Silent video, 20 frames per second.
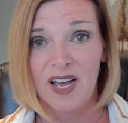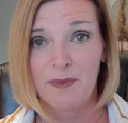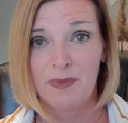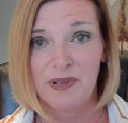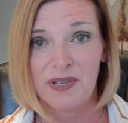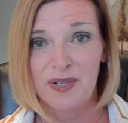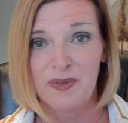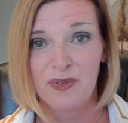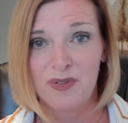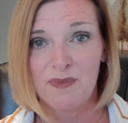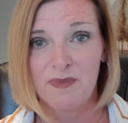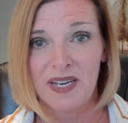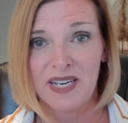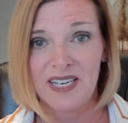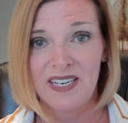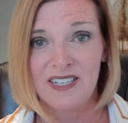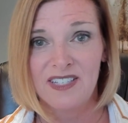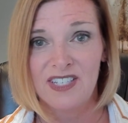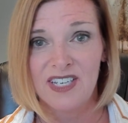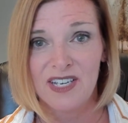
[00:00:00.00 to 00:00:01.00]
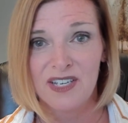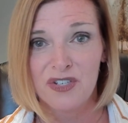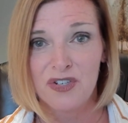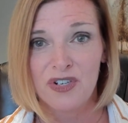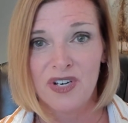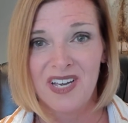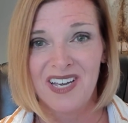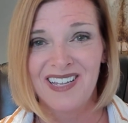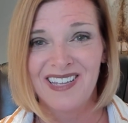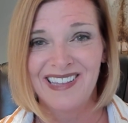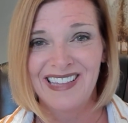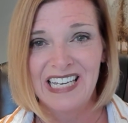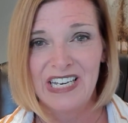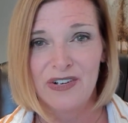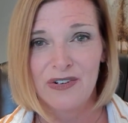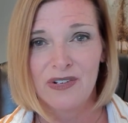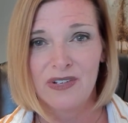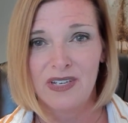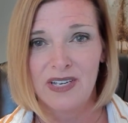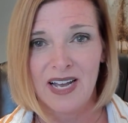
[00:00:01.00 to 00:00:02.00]
I played with my kids yesterday,
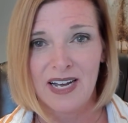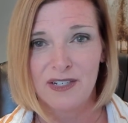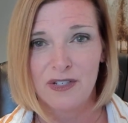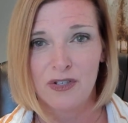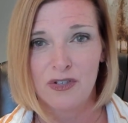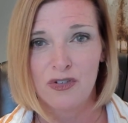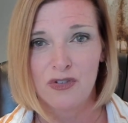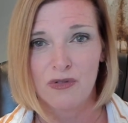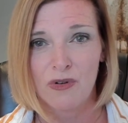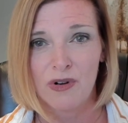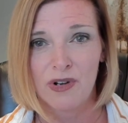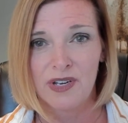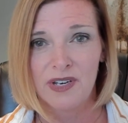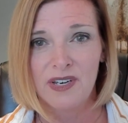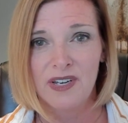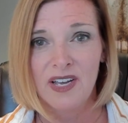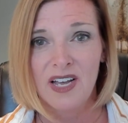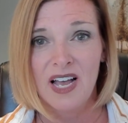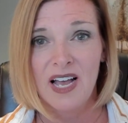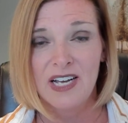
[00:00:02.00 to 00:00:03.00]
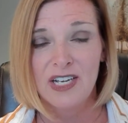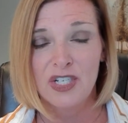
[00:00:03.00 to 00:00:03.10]
literally got destroyed.